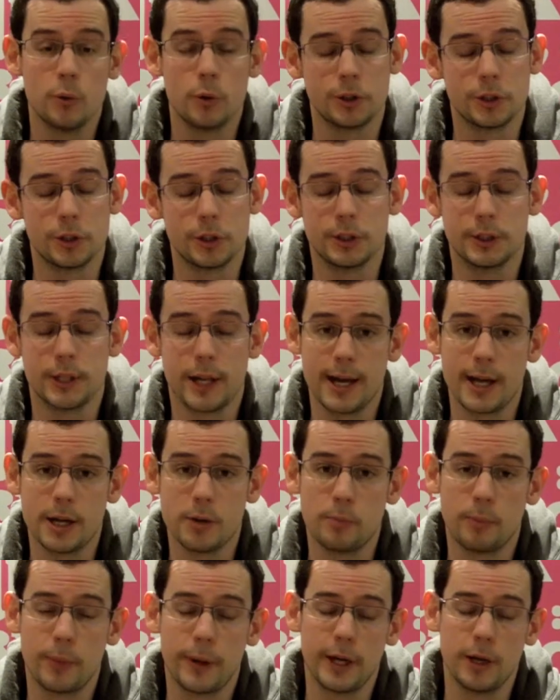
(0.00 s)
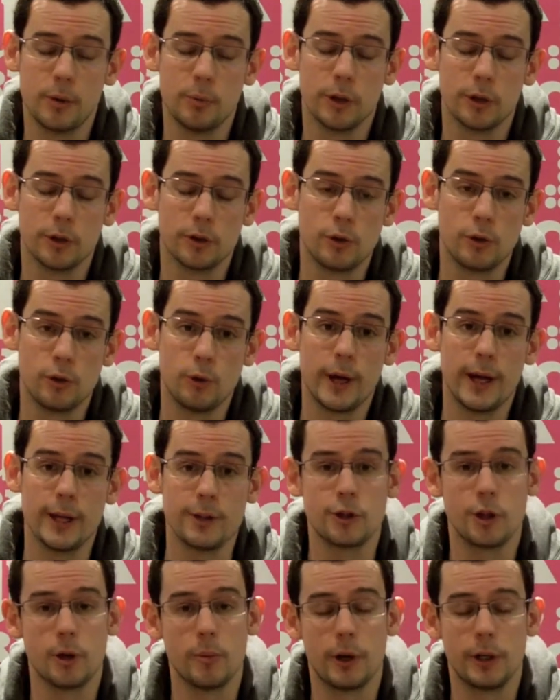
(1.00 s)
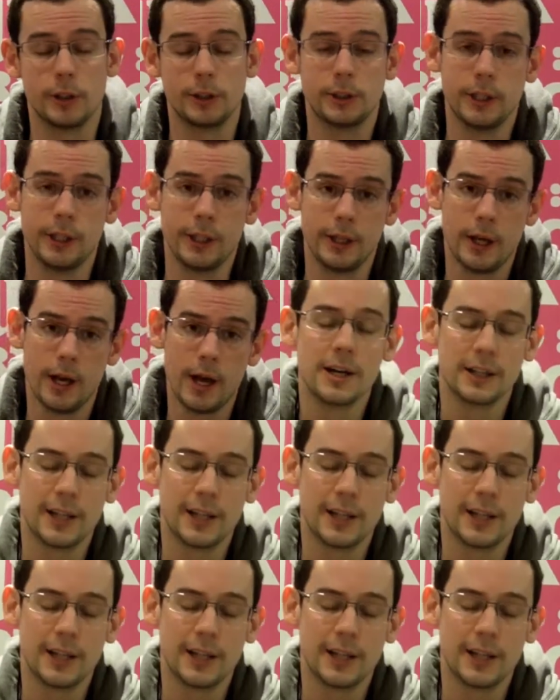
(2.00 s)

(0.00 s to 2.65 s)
which is then payable to HMRC.